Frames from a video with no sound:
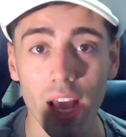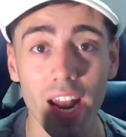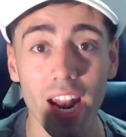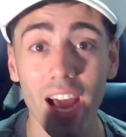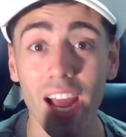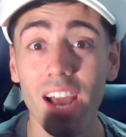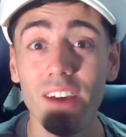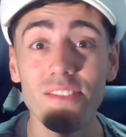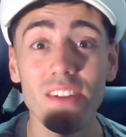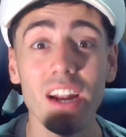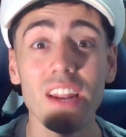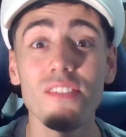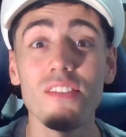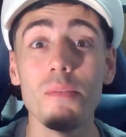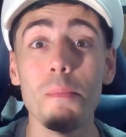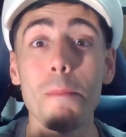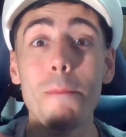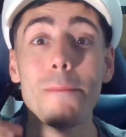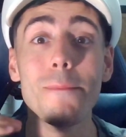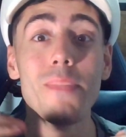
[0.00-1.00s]
I have not
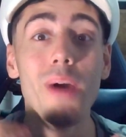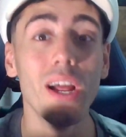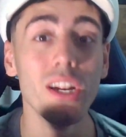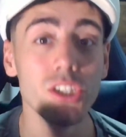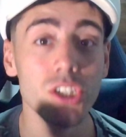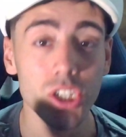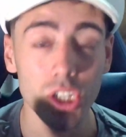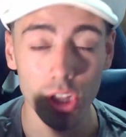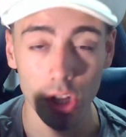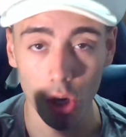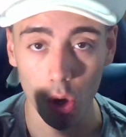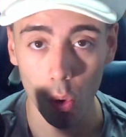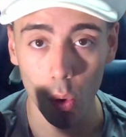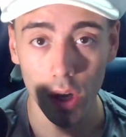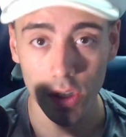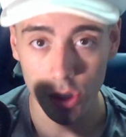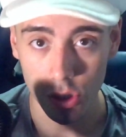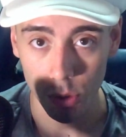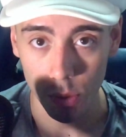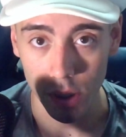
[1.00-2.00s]
even mentioned the
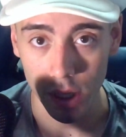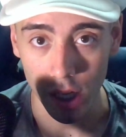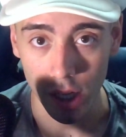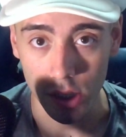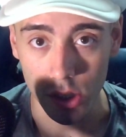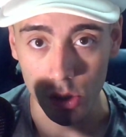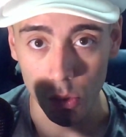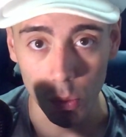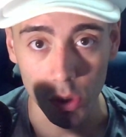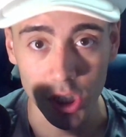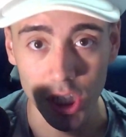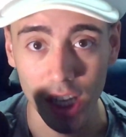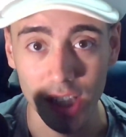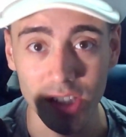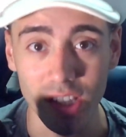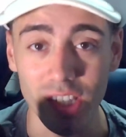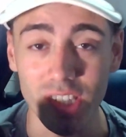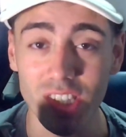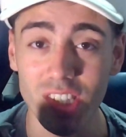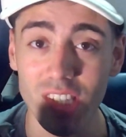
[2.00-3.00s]
Quest 3S, which has
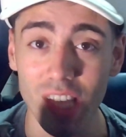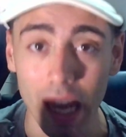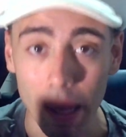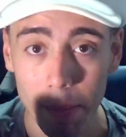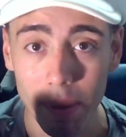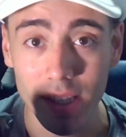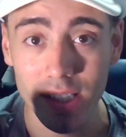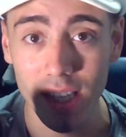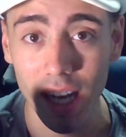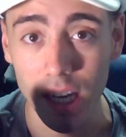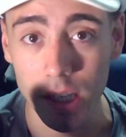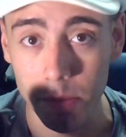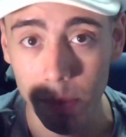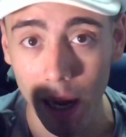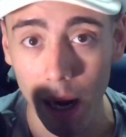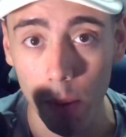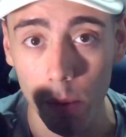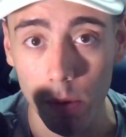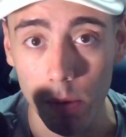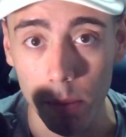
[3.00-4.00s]
the same exact
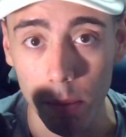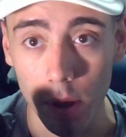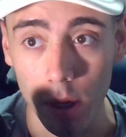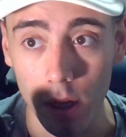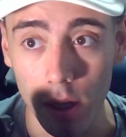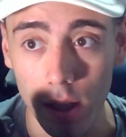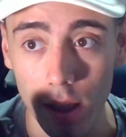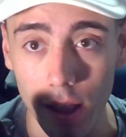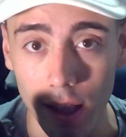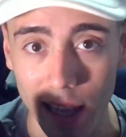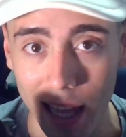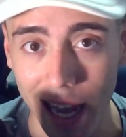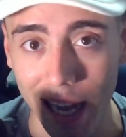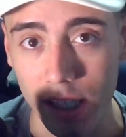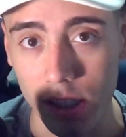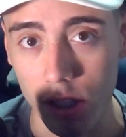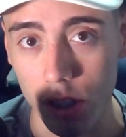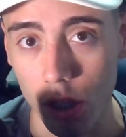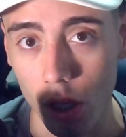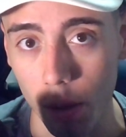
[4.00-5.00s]
power but
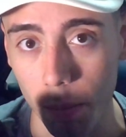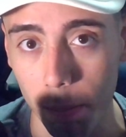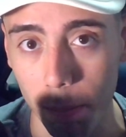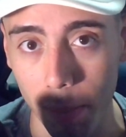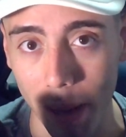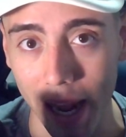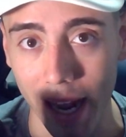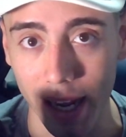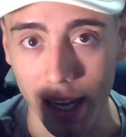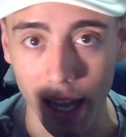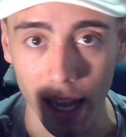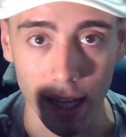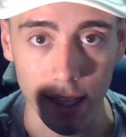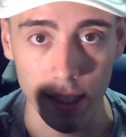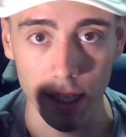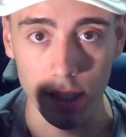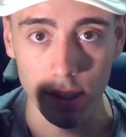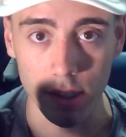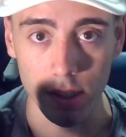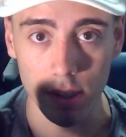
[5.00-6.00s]
lacks the pancake
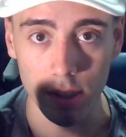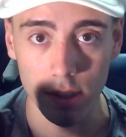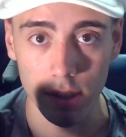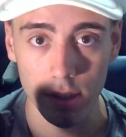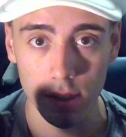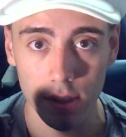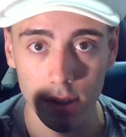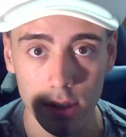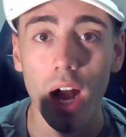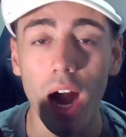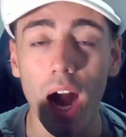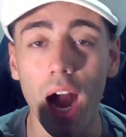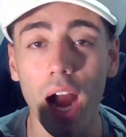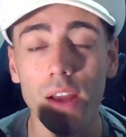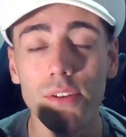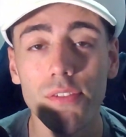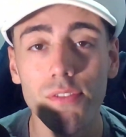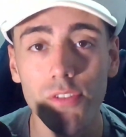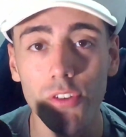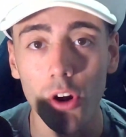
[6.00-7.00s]
lenses.
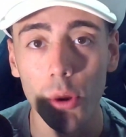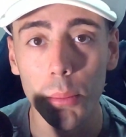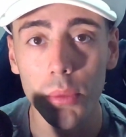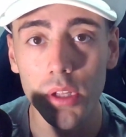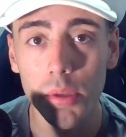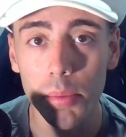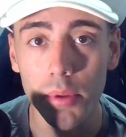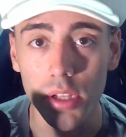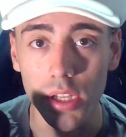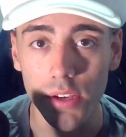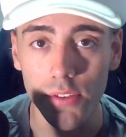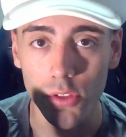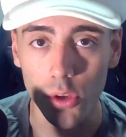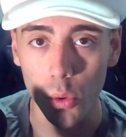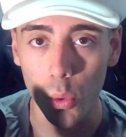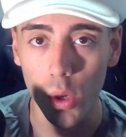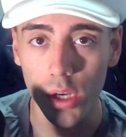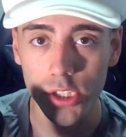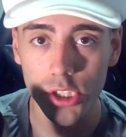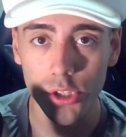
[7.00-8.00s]
I firmly believe the
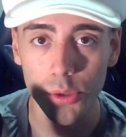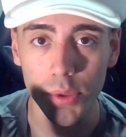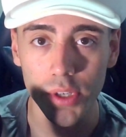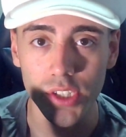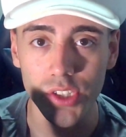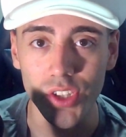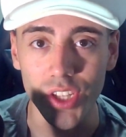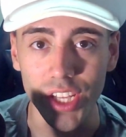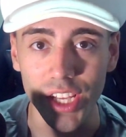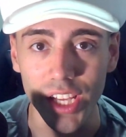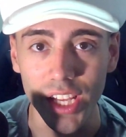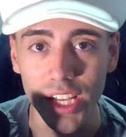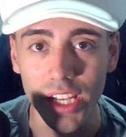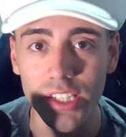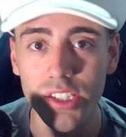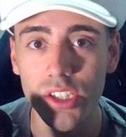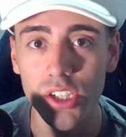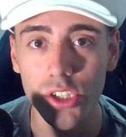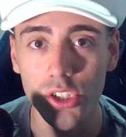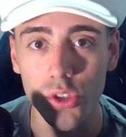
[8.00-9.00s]
Quest 3 is the
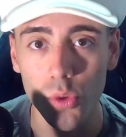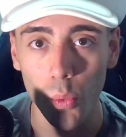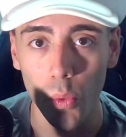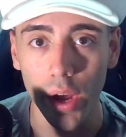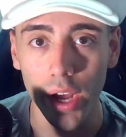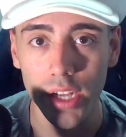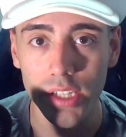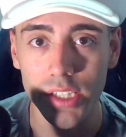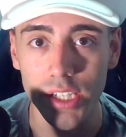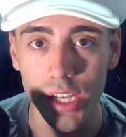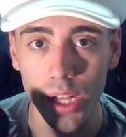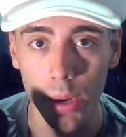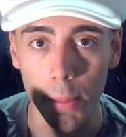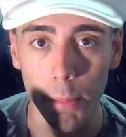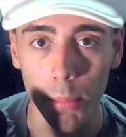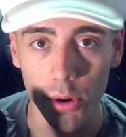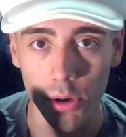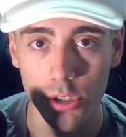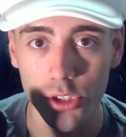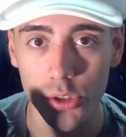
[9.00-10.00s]
easiest way to get
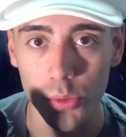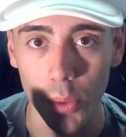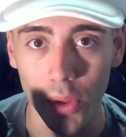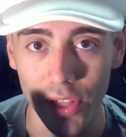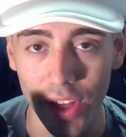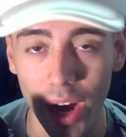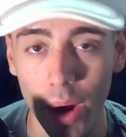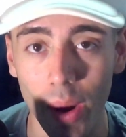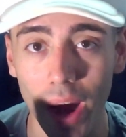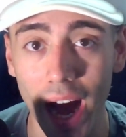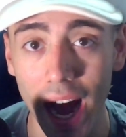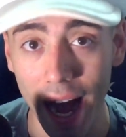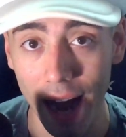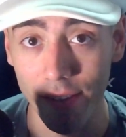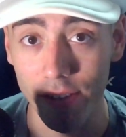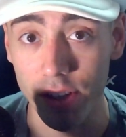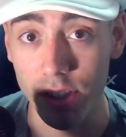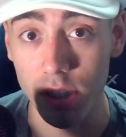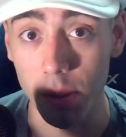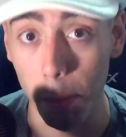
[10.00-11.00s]
immersed without
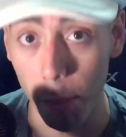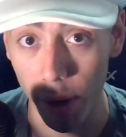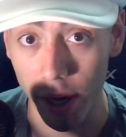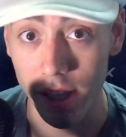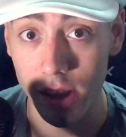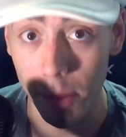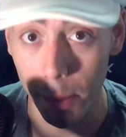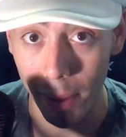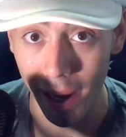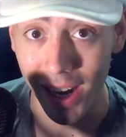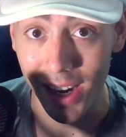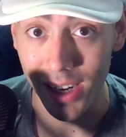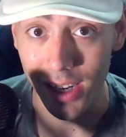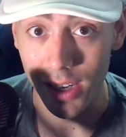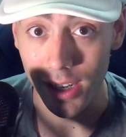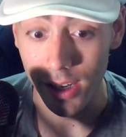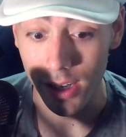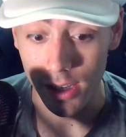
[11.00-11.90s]
having to break the bank.